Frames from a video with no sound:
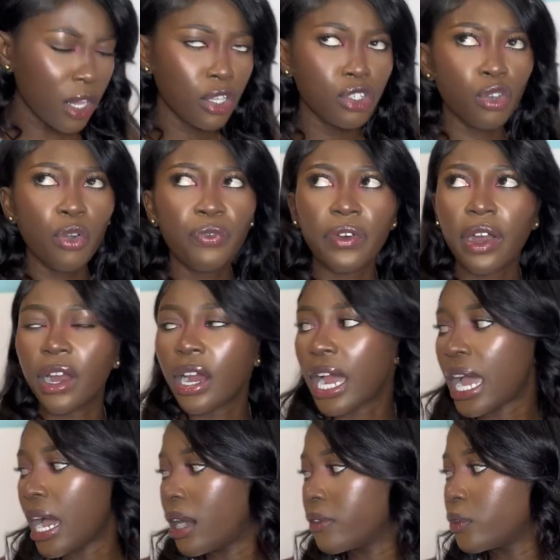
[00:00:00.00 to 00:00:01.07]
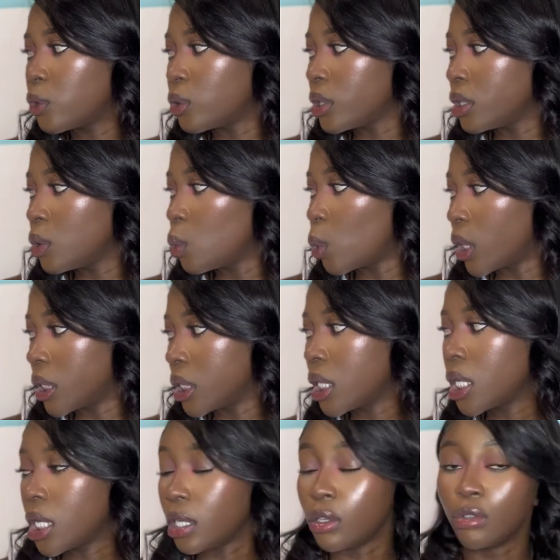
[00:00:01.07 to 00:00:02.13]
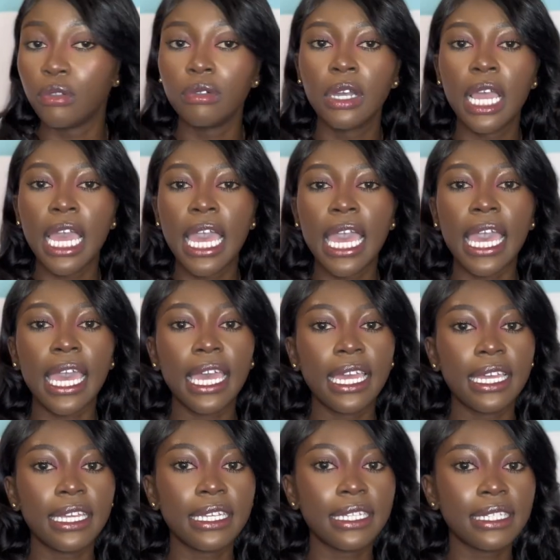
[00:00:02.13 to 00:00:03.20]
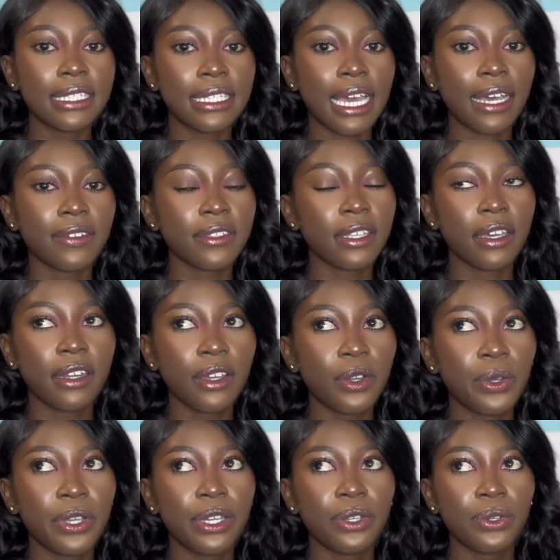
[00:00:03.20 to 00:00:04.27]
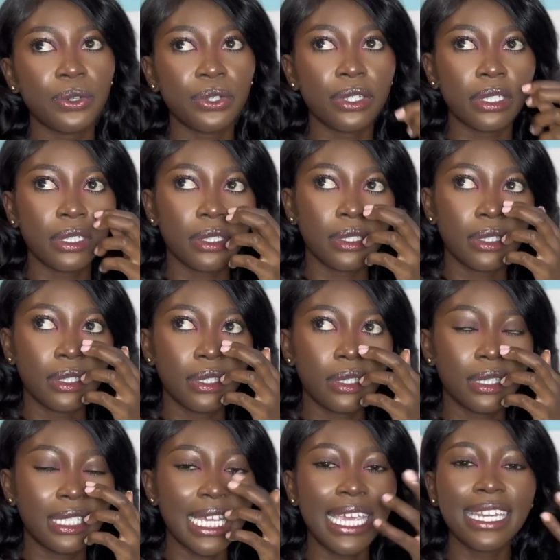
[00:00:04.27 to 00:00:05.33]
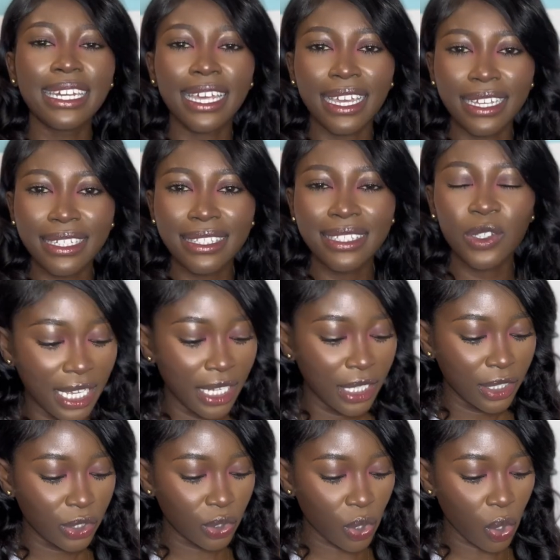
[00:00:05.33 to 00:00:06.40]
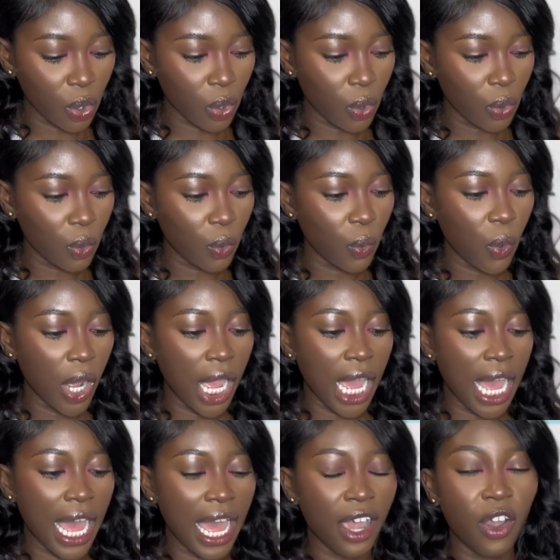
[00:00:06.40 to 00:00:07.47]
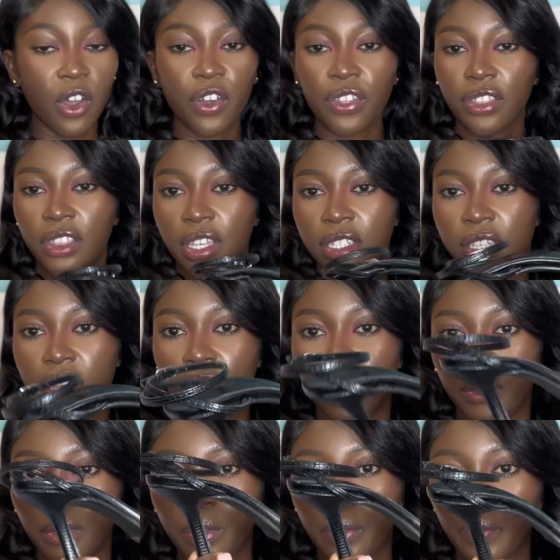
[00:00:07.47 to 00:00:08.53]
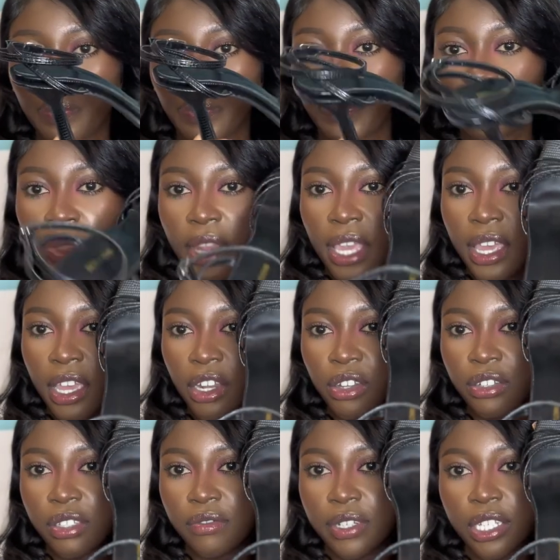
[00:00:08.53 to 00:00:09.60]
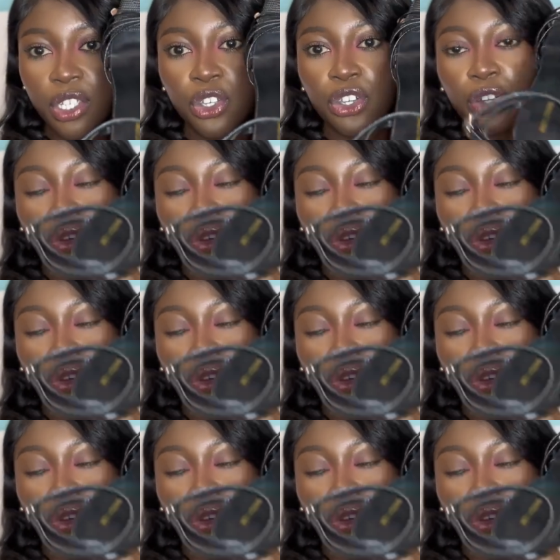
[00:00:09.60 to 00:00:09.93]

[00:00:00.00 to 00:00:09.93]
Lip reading: So far I have only one heel and I've started going on date nights. So I got this heel It looks really good